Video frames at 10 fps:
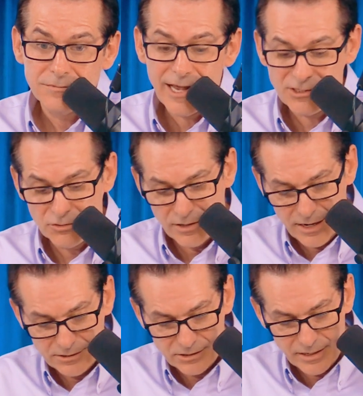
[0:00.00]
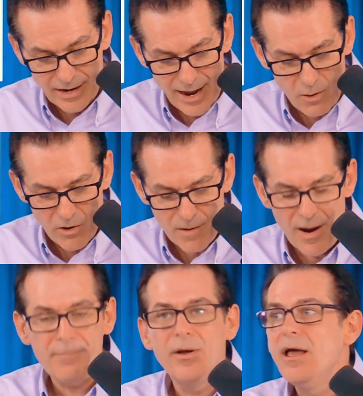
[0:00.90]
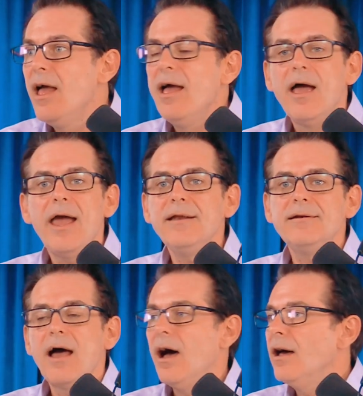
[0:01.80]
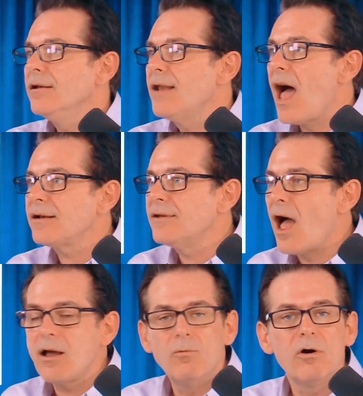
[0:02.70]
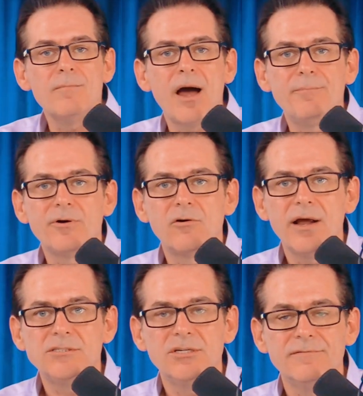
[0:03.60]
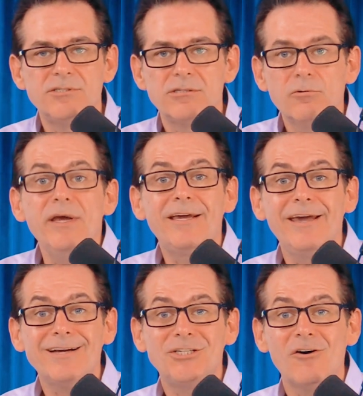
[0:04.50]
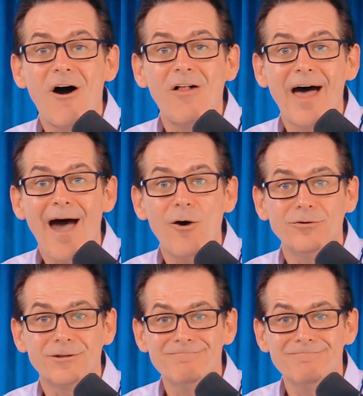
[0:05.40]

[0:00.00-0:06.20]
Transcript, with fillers: That's what I say. Hey, where are my. Hey, uh, knock, knock, where are my progressives? We kicked you all out.